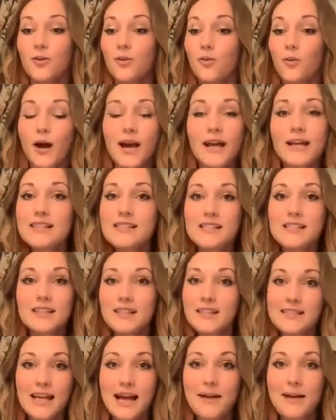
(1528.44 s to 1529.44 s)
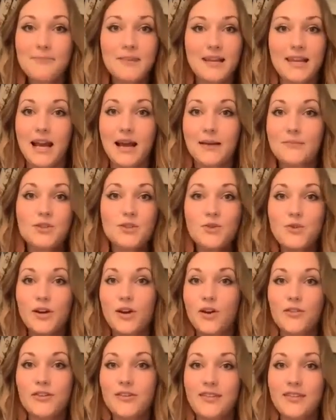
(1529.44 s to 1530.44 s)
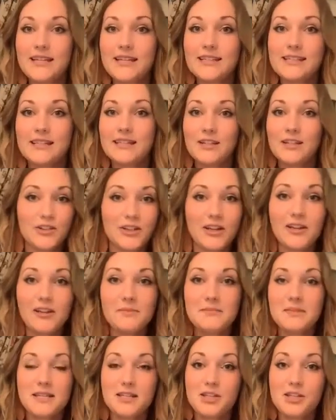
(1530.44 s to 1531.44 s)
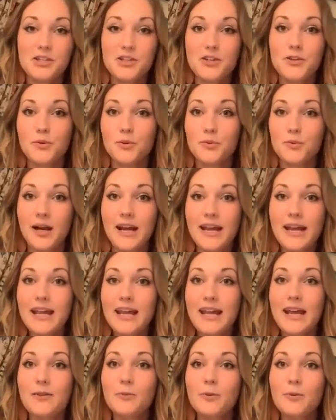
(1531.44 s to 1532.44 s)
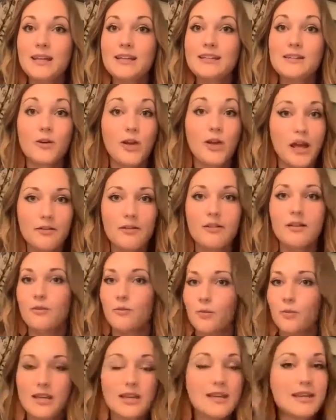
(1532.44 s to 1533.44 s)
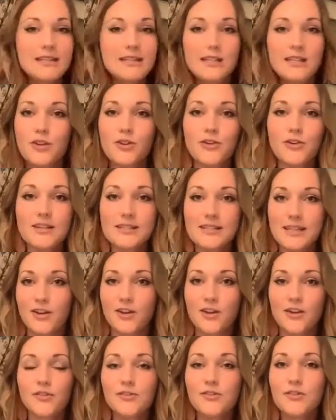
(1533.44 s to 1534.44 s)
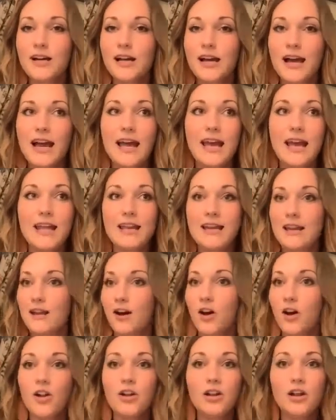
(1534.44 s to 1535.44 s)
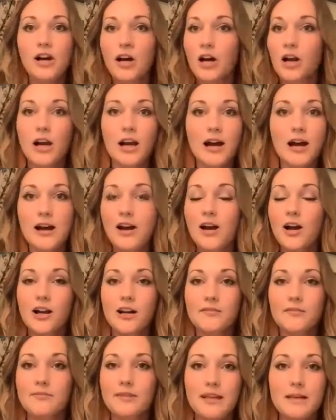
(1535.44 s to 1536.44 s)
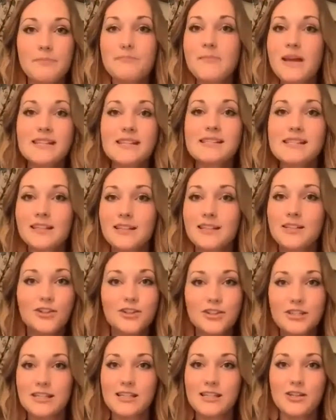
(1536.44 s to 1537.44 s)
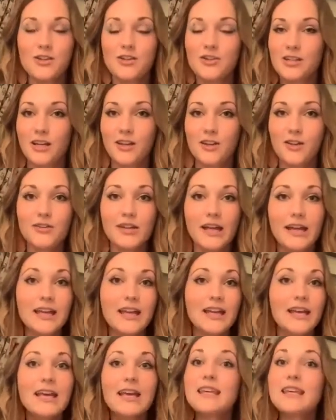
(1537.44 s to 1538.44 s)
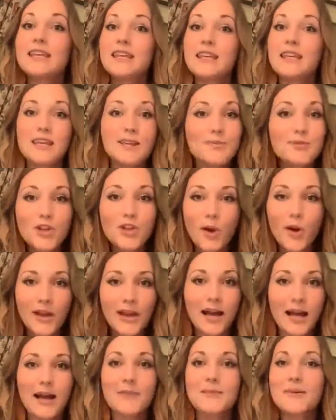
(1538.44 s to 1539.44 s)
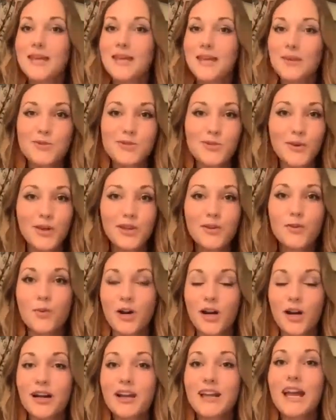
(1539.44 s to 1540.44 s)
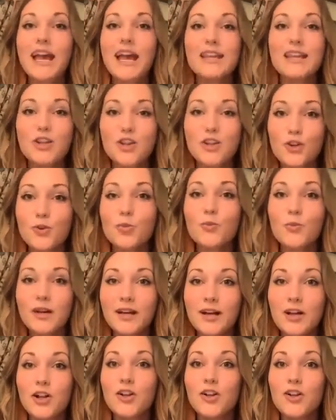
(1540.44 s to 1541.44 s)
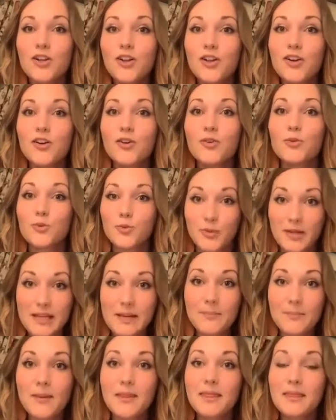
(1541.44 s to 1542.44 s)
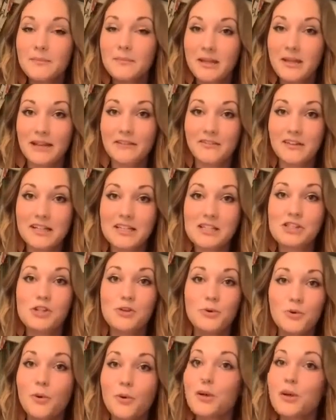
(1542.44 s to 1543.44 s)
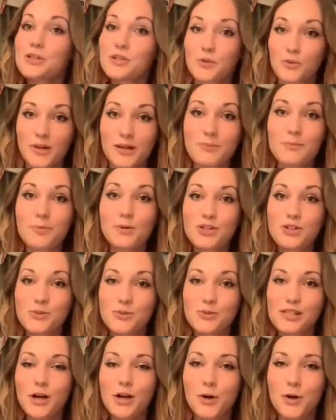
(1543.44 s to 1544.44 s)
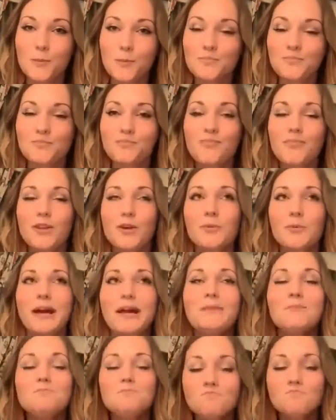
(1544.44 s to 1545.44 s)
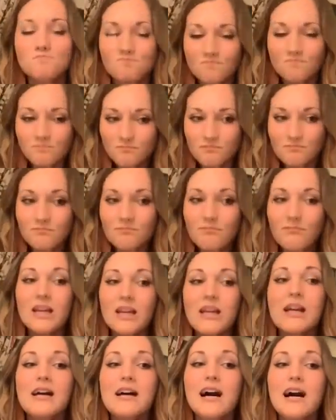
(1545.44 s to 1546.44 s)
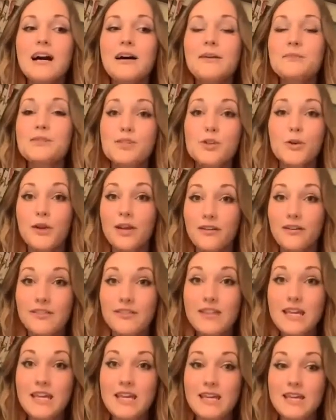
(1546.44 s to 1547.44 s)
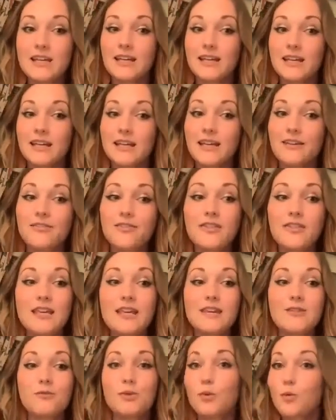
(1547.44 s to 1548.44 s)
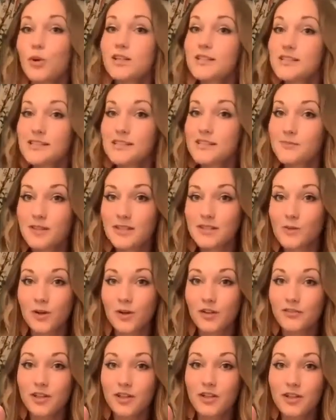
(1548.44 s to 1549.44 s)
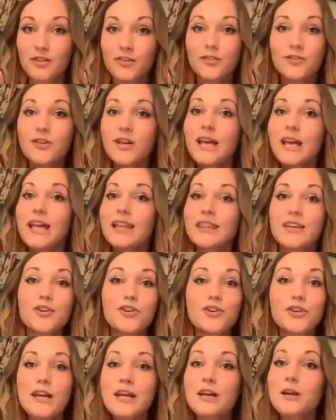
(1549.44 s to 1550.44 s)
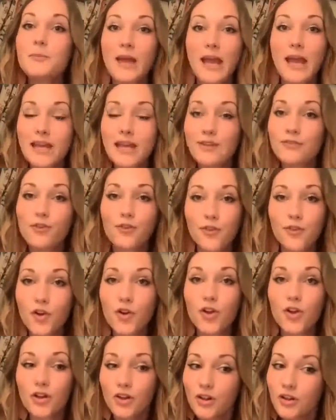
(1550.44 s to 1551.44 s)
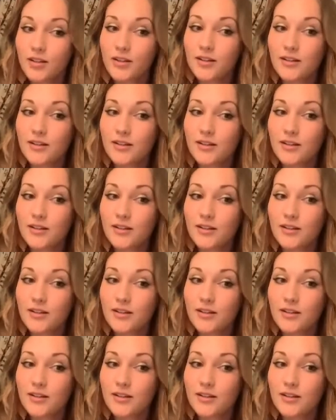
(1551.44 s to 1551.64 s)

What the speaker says: why isn't this happening? I'm doing all the things that they're telling me to do, right? And we continue to tell you, and all our amazing leaders continue to tell you, like, keep showing up, keep doing the work, and you will reap the benefits. You are going to reap what you sow, right? So if the reward system doesn't work for you, then create a painful